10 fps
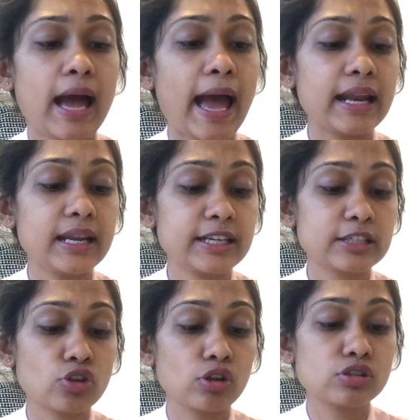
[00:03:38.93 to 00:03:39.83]
And it
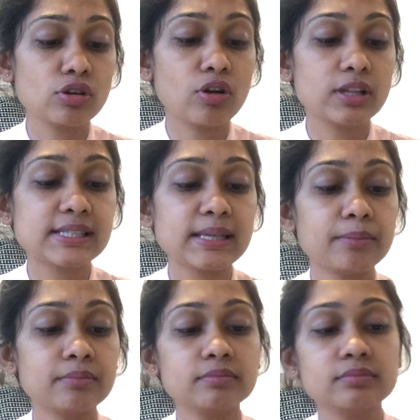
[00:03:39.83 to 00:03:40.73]
has also got
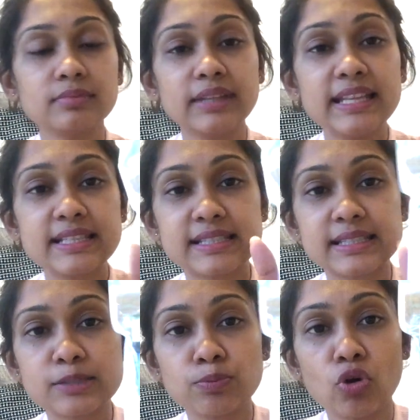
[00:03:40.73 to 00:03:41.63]
some these
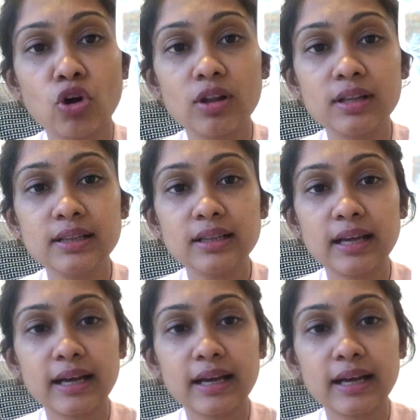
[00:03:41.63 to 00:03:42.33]
small